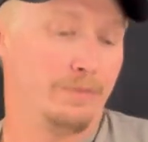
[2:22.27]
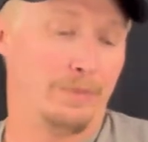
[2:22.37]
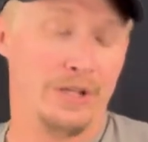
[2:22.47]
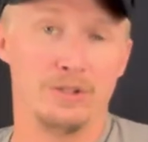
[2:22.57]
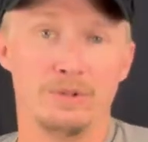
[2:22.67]

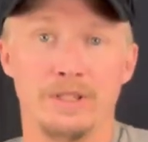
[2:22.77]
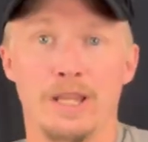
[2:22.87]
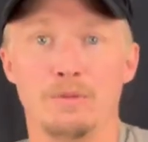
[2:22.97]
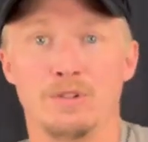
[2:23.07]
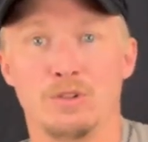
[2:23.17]
by doing
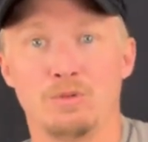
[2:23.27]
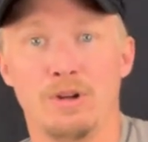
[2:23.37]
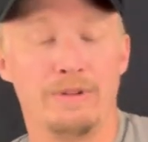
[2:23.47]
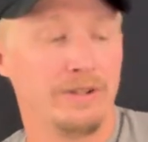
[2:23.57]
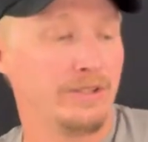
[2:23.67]
that, we took
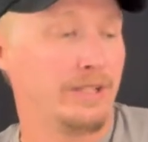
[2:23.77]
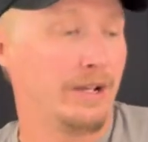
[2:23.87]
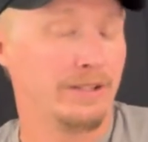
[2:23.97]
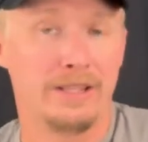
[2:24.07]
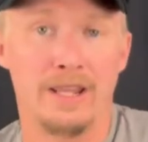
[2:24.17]
12 ounces
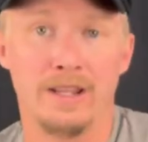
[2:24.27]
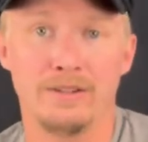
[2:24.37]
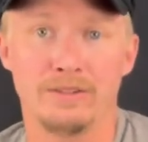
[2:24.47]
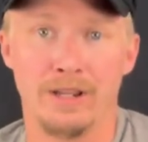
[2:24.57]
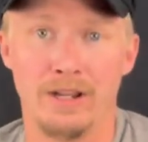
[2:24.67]
out of the
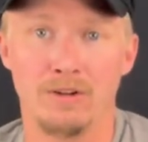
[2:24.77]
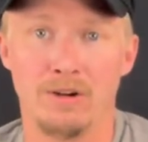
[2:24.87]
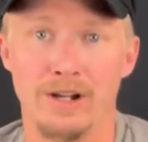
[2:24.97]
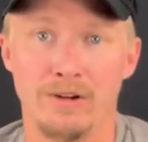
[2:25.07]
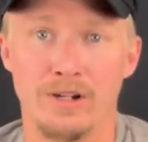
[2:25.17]

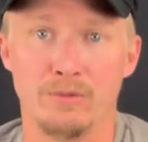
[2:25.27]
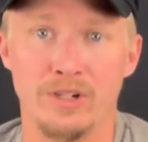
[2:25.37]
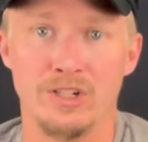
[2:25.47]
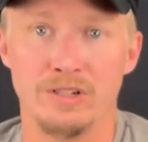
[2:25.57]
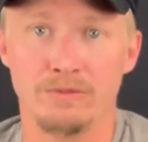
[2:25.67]
handguard area
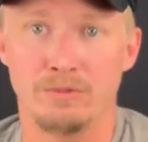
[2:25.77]
region,